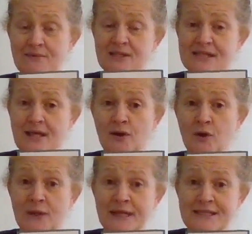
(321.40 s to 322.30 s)
the sun
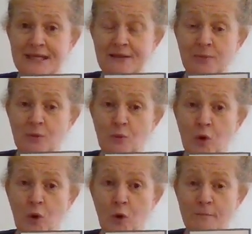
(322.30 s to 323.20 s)
on it to keep it
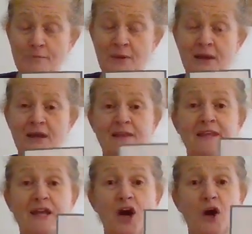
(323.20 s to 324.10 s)
warm,
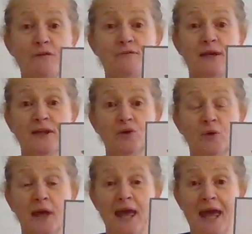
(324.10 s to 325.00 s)
then hopefully you'll
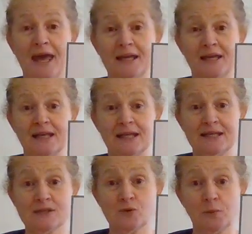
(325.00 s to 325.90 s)
get a
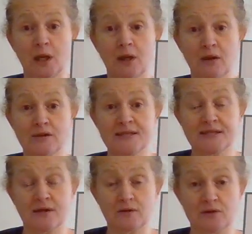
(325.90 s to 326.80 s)
little plant
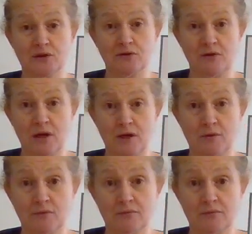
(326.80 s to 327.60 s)
start to grow.